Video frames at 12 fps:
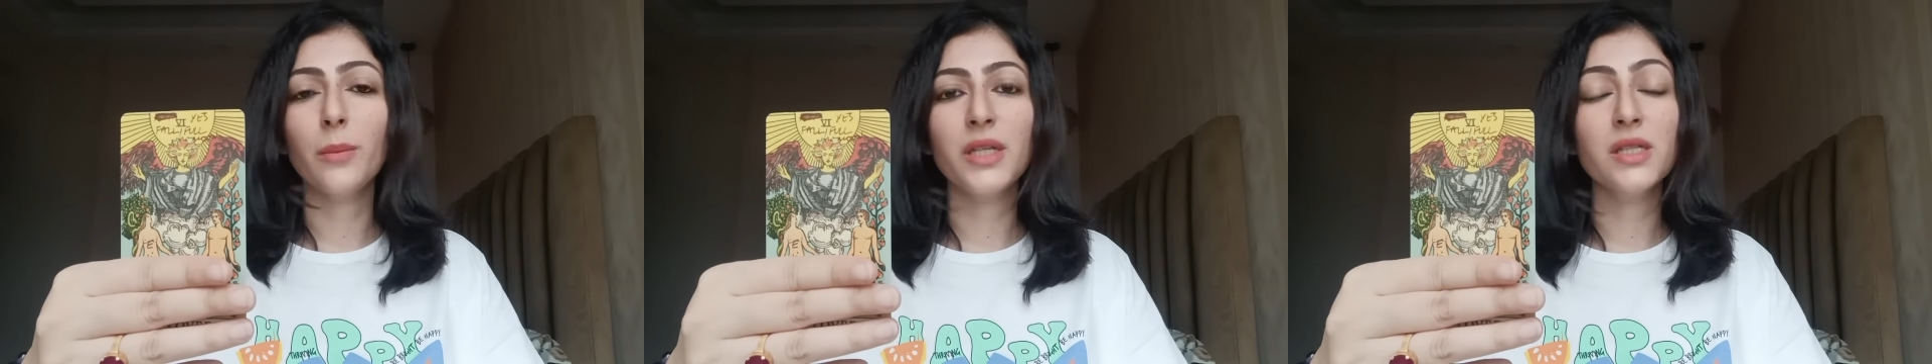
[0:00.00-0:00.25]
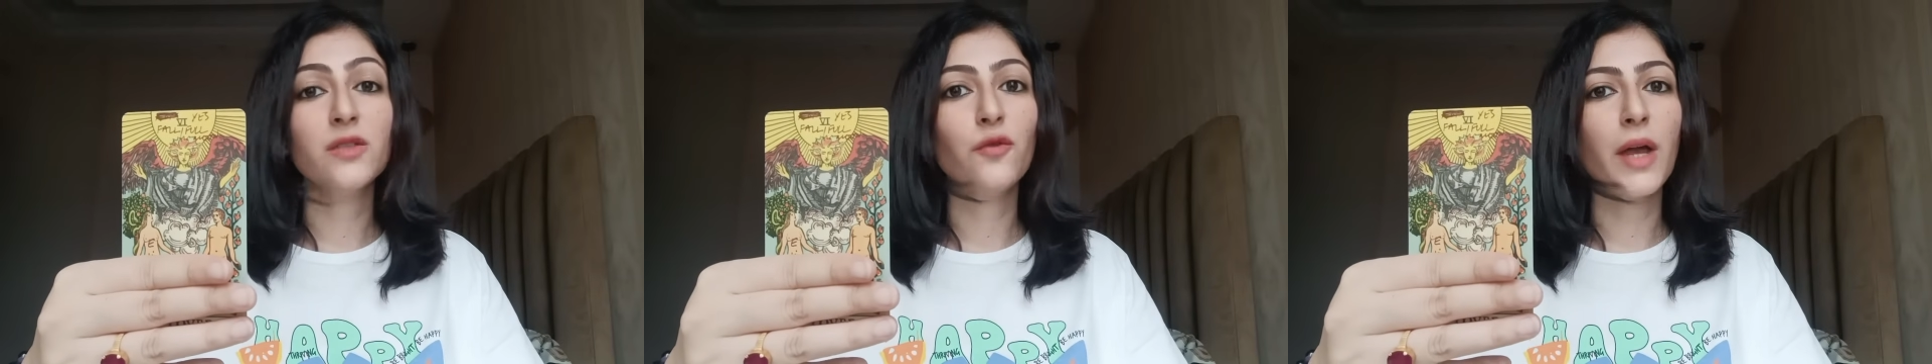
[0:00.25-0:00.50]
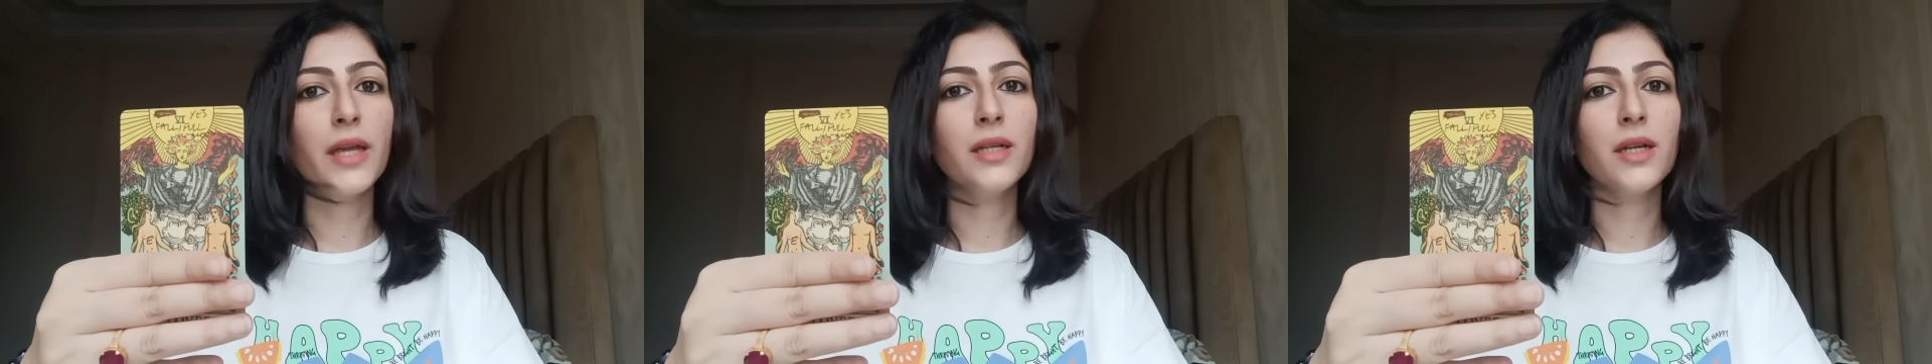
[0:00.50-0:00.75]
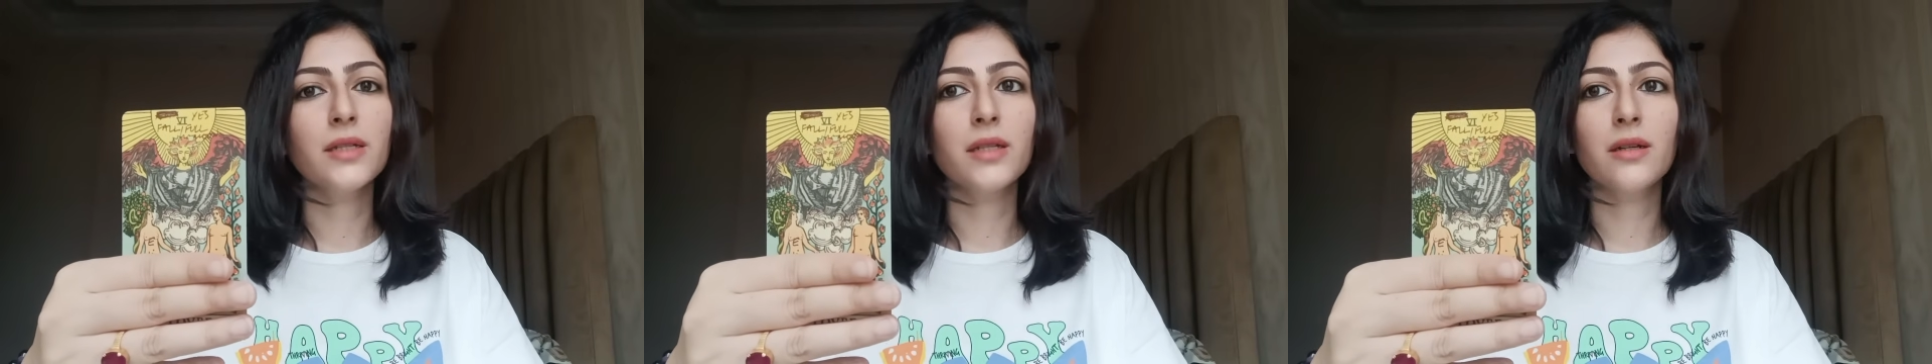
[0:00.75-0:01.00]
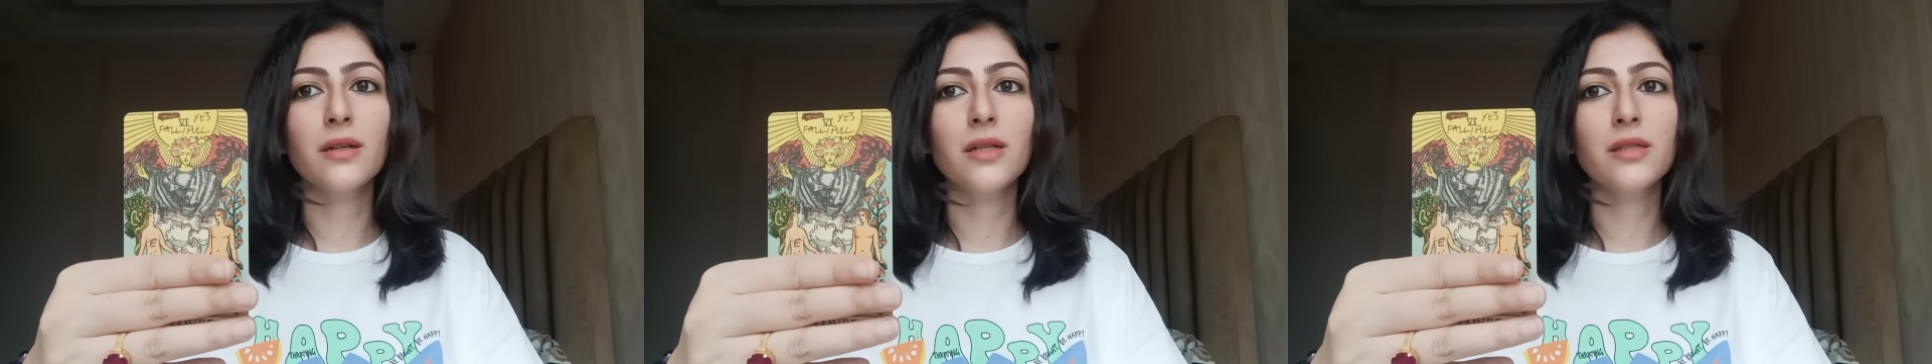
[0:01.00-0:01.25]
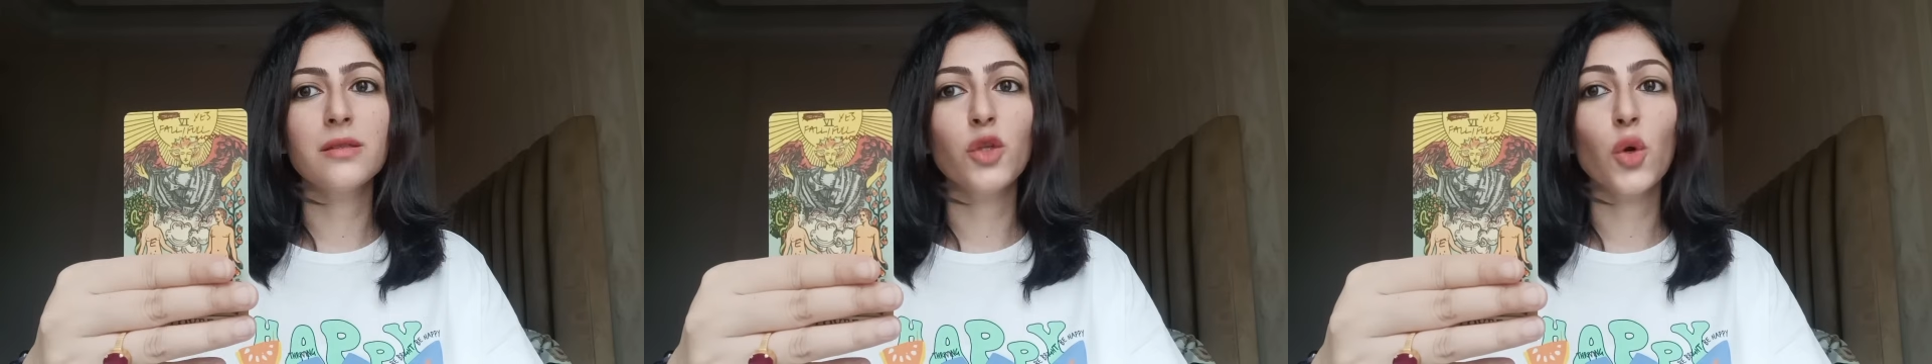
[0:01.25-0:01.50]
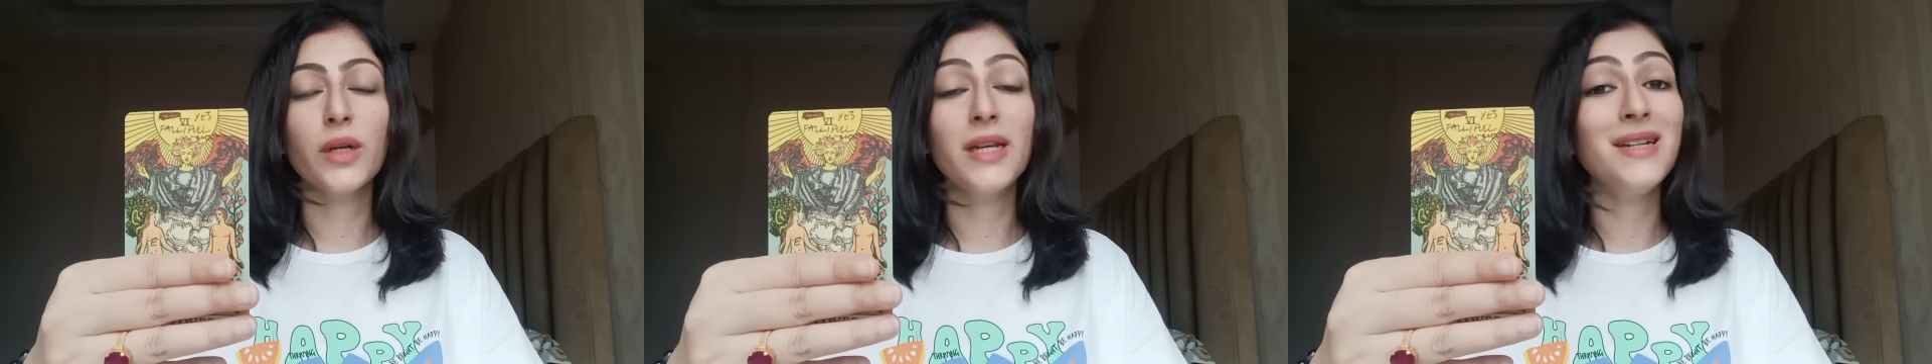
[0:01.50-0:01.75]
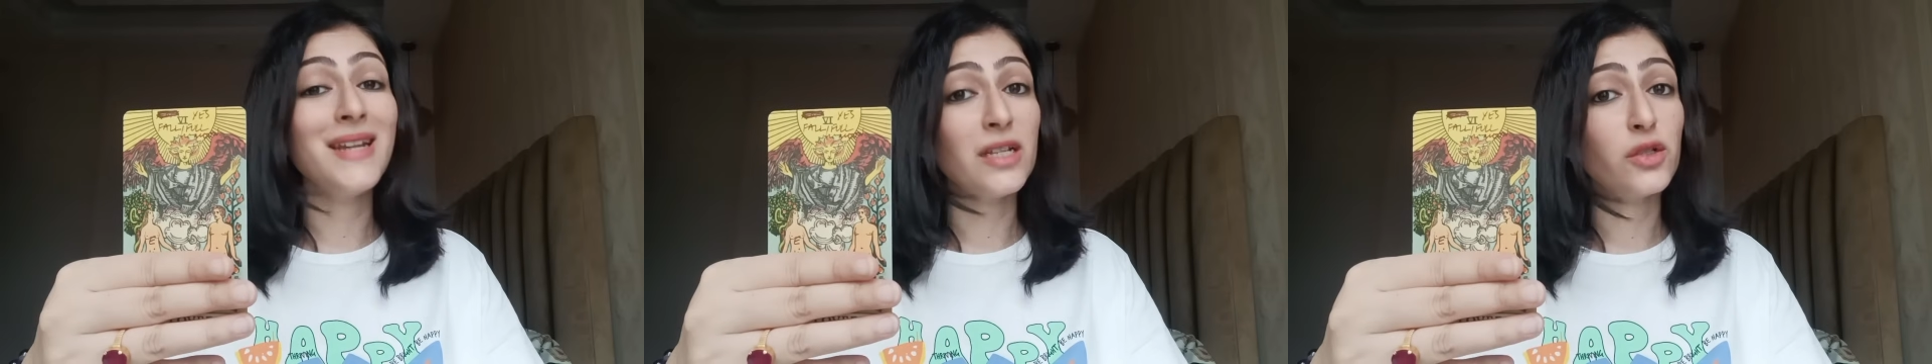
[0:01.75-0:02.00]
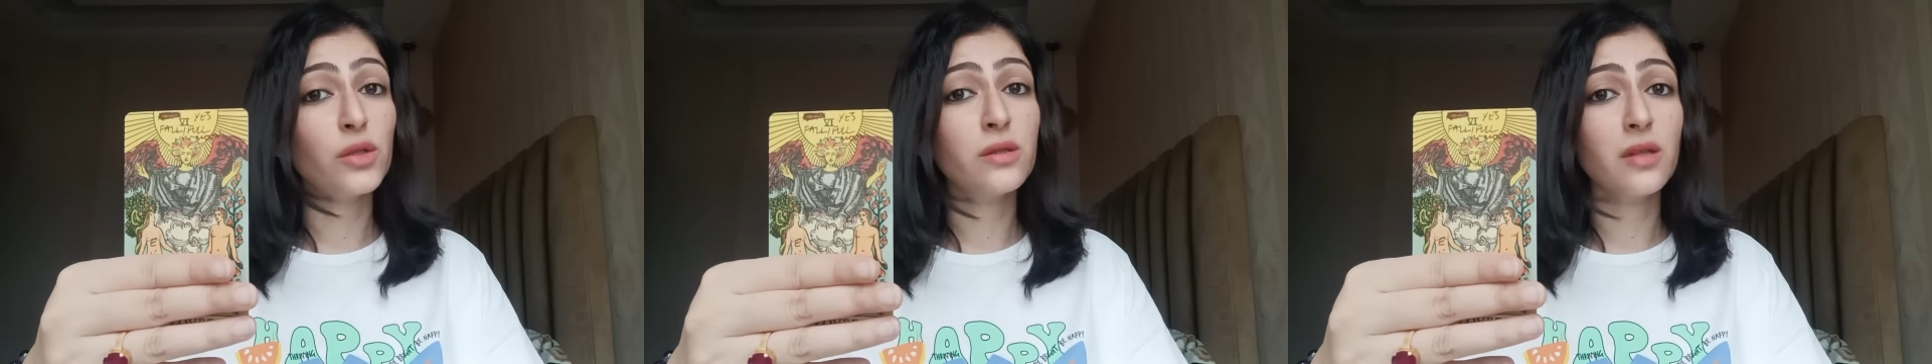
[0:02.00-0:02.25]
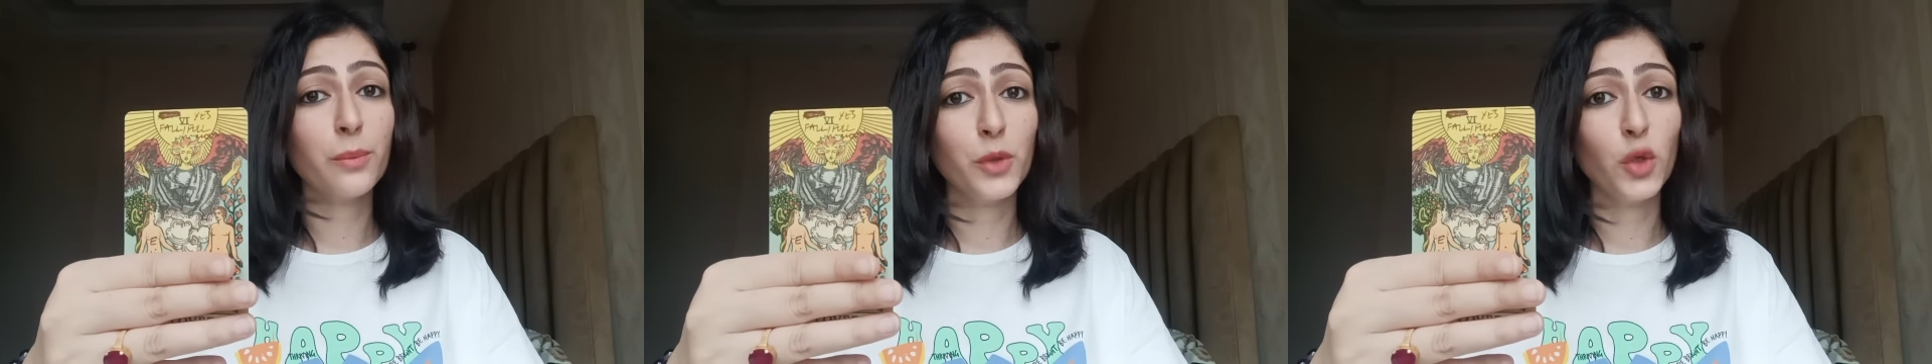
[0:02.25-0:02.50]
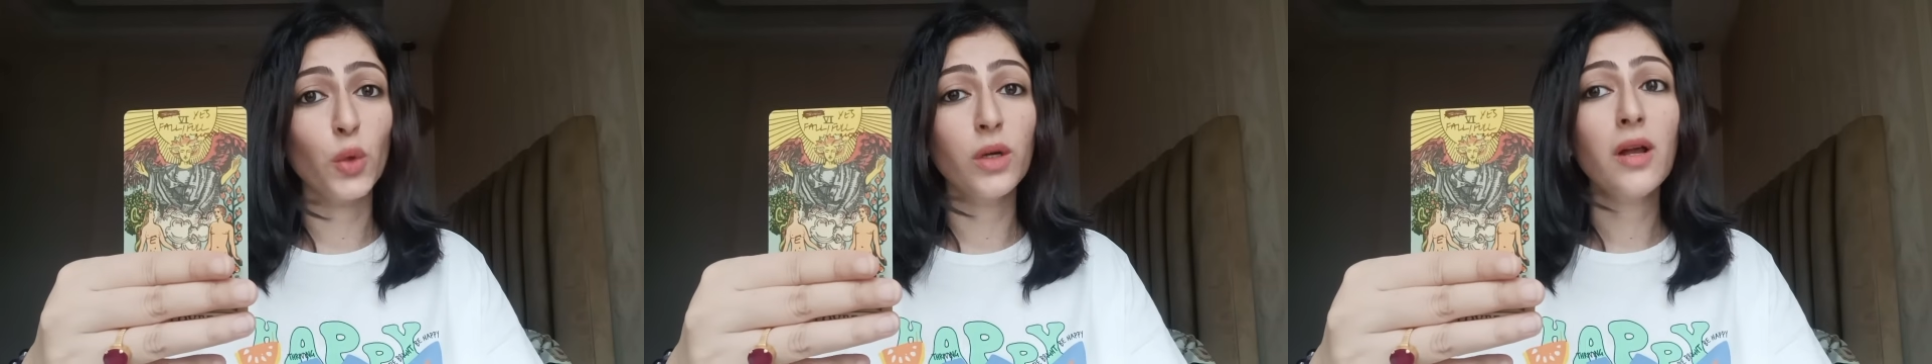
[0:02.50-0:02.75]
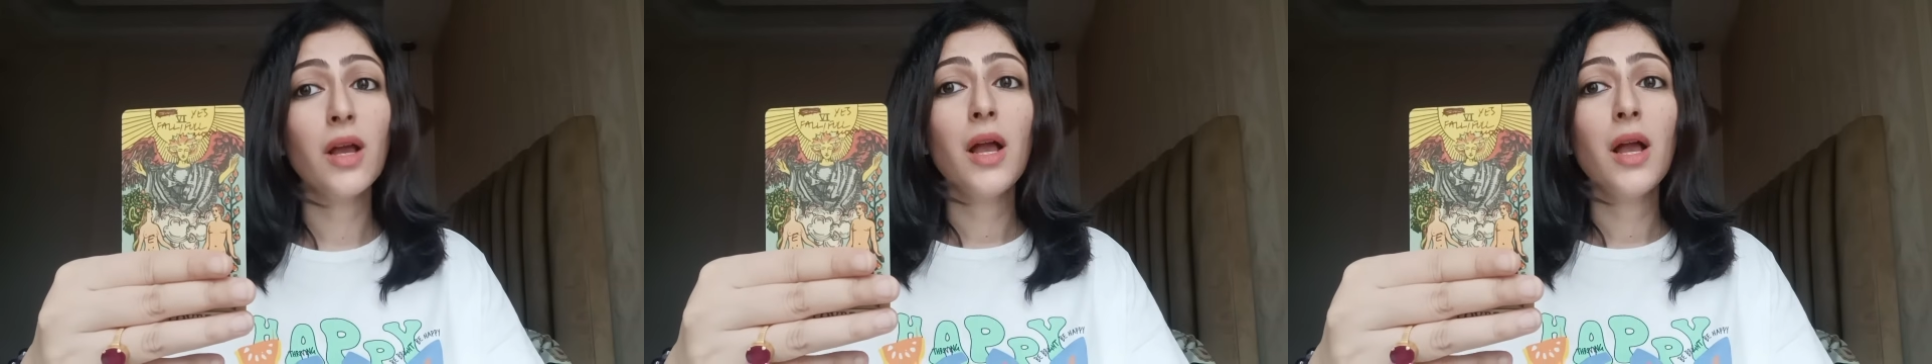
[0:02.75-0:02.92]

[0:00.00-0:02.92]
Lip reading: I mean, it's fine until and unless your intentions are pure.